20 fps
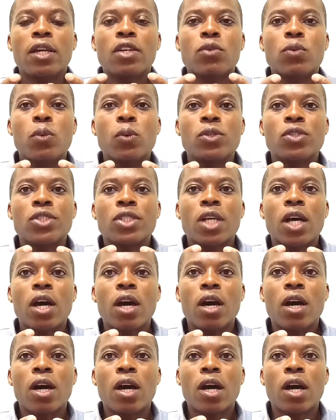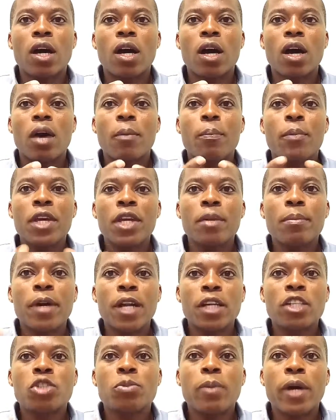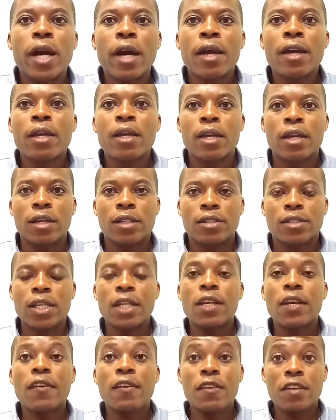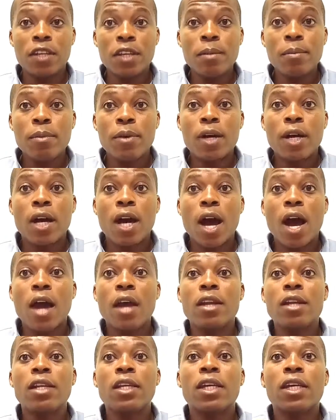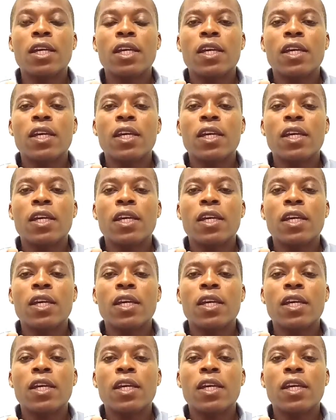it was being managed by certain team, and